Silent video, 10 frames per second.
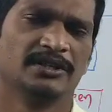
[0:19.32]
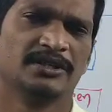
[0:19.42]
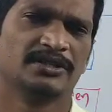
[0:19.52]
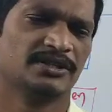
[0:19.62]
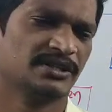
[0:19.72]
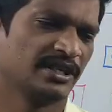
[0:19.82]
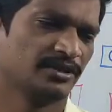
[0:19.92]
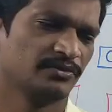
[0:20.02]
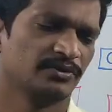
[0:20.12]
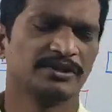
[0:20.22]
there is
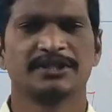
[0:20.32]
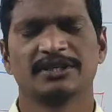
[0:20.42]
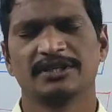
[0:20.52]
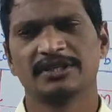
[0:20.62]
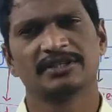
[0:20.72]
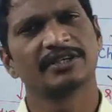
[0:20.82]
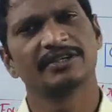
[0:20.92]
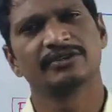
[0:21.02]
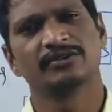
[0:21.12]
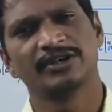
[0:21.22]
xanthophytes are there,
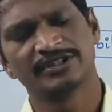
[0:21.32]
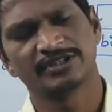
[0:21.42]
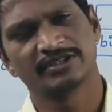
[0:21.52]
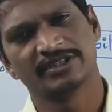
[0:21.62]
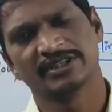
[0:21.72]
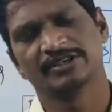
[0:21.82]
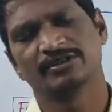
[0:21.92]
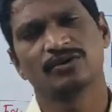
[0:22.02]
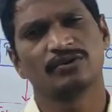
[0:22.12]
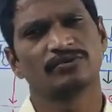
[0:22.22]
carotenoids are there,
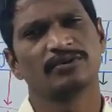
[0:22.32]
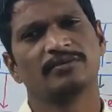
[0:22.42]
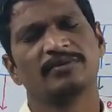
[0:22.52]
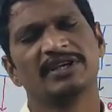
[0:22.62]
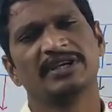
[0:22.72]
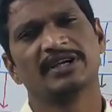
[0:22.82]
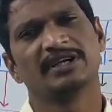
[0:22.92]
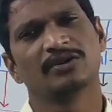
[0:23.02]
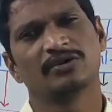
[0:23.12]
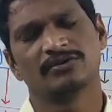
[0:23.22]
and chlorophyll B and
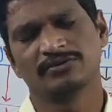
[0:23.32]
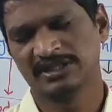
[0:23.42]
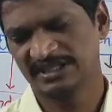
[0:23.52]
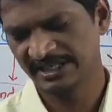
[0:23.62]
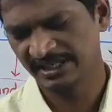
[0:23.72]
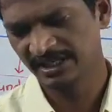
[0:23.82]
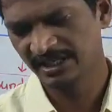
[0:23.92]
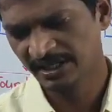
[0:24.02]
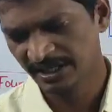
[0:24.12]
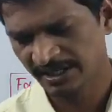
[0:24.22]
chlorophyll A,
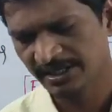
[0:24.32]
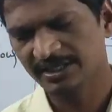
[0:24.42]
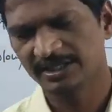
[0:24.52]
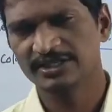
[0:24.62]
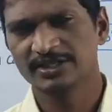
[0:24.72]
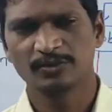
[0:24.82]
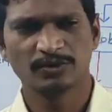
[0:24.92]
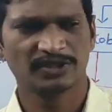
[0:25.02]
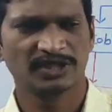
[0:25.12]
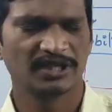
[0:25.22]
right? That is
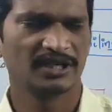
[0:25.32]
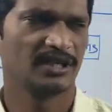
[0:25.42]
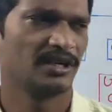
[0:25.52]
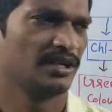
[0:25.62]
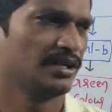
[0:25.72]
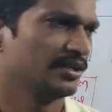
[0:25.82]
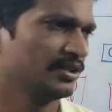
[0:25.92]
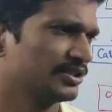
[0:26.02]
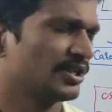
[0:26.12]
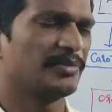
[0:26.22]
about the
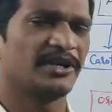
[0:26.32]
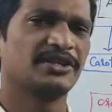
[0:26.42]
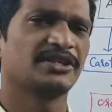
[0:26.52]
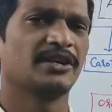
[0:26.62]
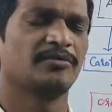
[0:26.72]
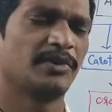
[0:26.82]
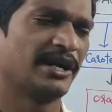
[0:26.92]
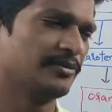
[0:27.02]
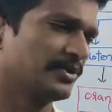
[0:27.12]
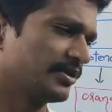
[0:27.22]
separation of
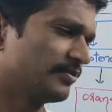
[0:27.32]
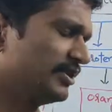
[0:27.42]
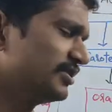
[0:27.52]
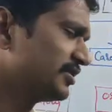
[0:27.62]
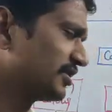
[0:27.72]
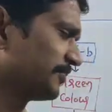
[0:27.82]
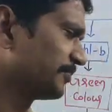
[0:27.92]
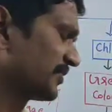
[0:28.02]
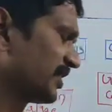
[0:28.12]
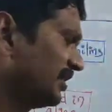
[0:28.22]
plant pigments,
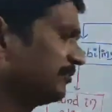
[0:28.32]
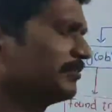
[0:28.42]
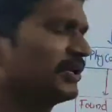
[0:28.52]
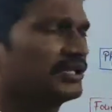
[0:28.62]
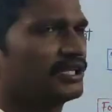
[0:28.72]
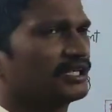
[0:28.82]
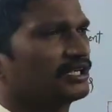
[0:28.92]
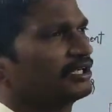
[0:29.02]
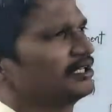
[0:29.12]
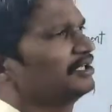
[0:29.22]
right, by
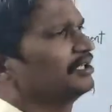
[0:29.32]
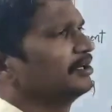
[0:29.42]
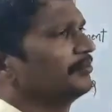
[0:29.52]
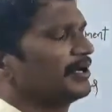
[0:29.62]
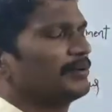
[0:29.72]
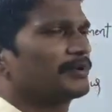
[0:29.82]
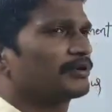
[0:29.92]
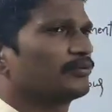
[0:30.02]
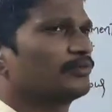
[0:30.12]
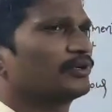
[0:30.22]
the paper
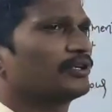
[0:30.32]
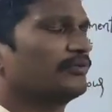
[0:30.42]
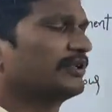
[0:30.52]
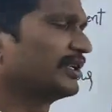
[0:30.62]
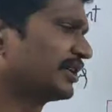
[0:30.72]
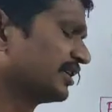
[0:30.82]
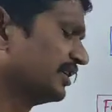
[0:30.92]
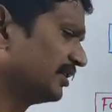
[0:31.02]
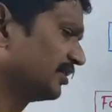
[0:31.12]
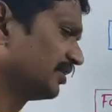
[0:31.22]
chromatography
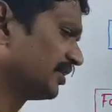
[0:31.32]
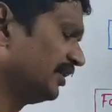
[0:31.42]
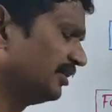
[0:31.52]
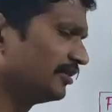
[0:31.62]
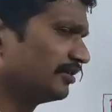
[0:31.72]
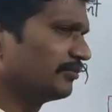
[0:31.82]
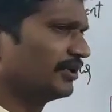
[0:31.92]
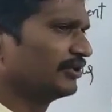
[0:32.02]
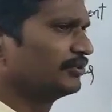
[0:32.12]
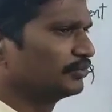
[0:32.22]
technique, right,
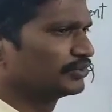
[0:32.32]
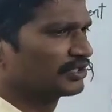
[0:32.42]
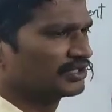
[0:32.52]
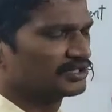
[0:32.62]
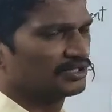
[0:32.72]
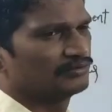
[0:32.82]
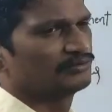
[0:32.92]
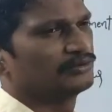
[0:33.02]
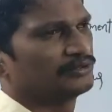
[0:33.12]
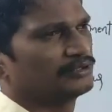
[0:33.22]
by the usage of